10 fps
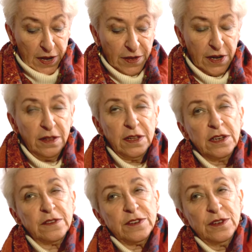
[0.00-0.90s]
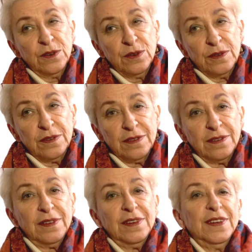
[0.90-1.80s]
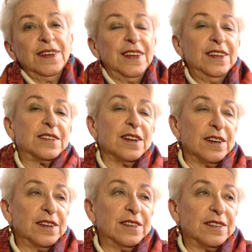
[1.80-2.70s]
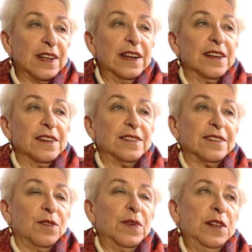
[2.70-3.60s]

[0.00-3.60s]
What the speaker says: And then in the afternoon, he started selling us stuff.